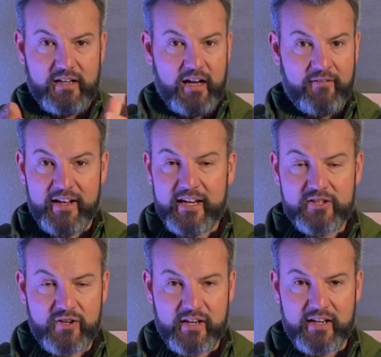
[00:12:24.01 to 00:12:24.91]
of any
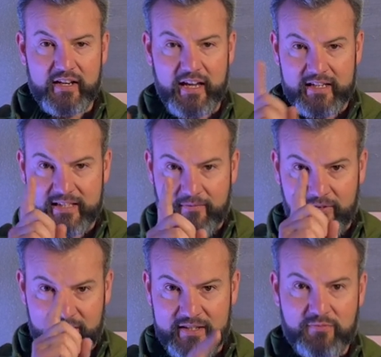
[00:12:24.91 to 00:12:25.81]
tree except
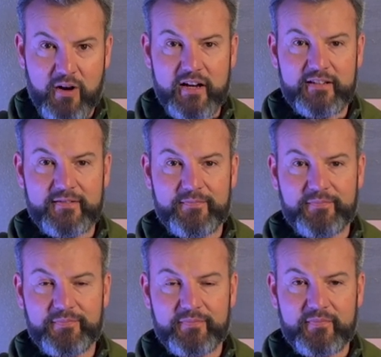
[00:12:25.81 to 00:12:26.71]
for this one.
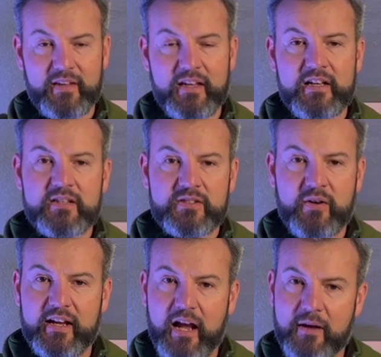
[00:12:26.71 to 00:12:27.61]
So
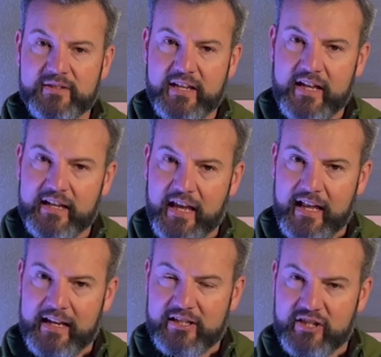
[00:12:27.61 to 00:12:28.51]
he comes in
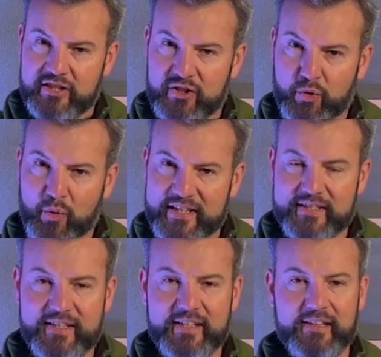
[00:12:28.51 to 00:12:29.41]
and he just
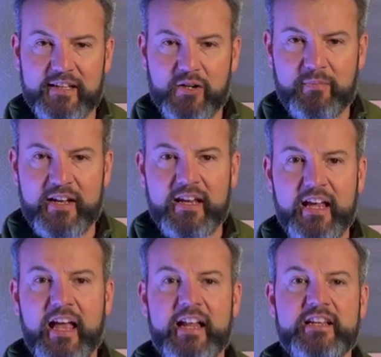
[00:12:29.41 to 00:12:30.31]
twists it a little bit
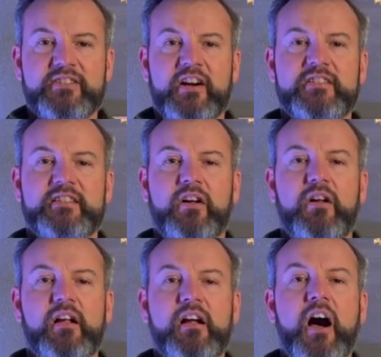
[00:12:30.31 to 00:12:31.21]
and he starts to
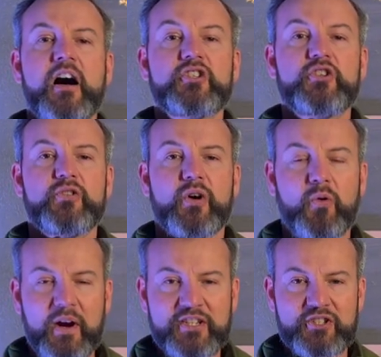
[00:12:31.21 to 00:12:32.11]
cause you to
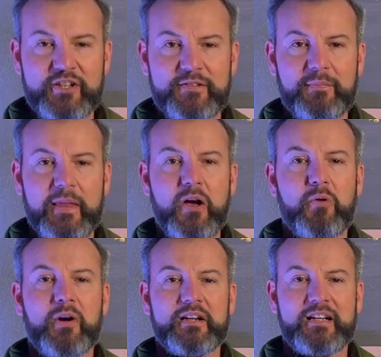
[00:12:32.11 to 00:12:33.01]
question
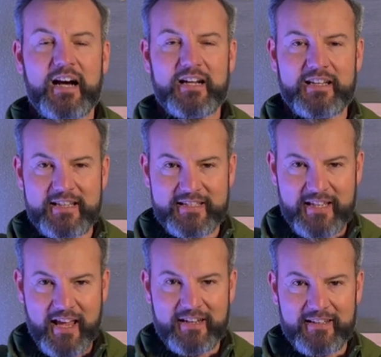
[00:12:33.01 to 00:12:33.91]
what God has
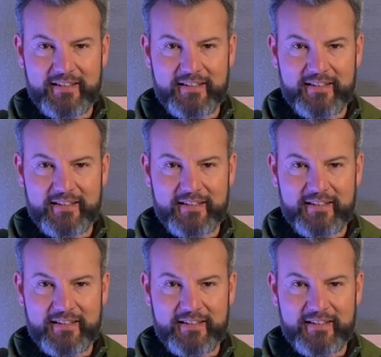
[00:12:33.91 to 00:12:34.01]
said.